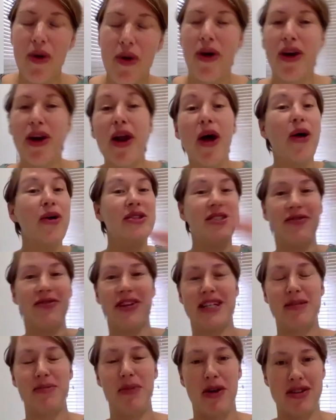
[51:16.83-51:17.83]
loads of
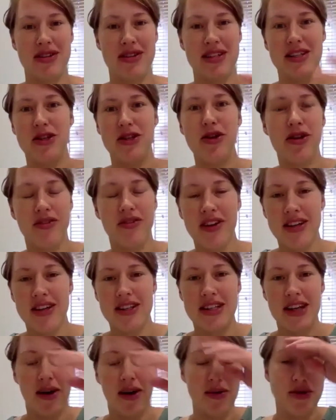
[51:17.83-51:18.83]
experiences.
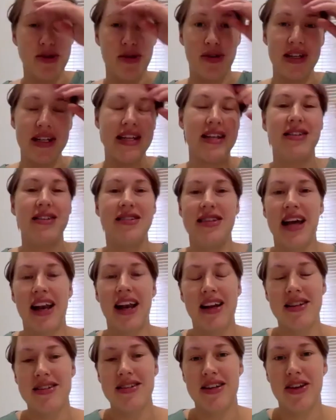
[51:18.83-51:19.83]
University, I was already in
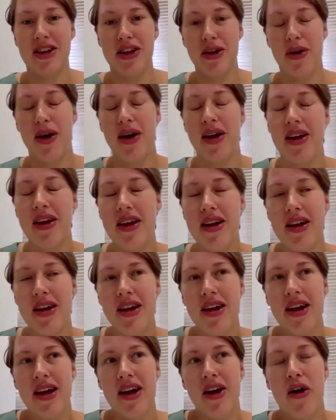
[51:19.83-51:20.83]
skeleton, you know,
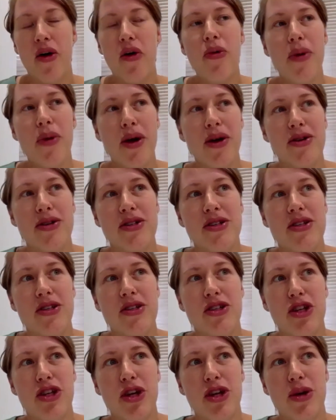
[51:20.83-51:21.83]

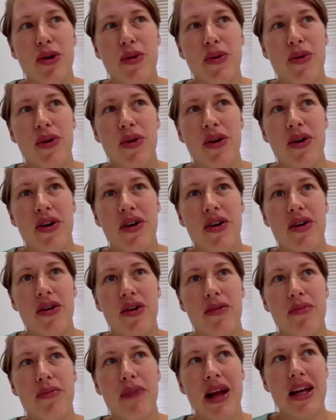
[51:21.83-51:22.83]
almost to
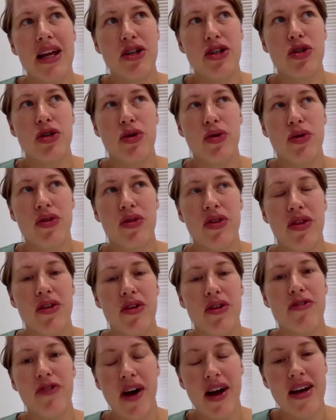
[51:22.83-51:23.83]
make sure that the
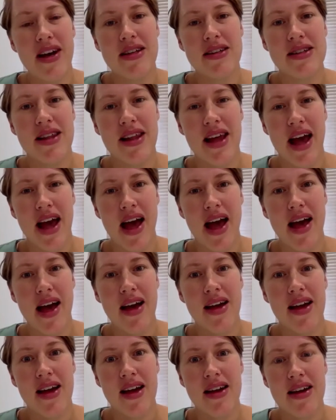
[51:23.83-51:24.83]
fun is there,
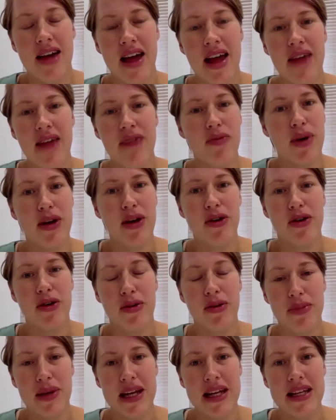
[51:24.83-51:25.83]
and even when you're
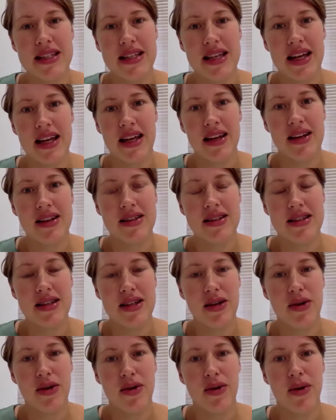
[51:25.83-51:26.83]
competing,
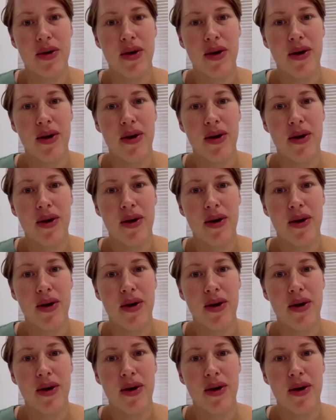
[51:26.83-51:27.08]
still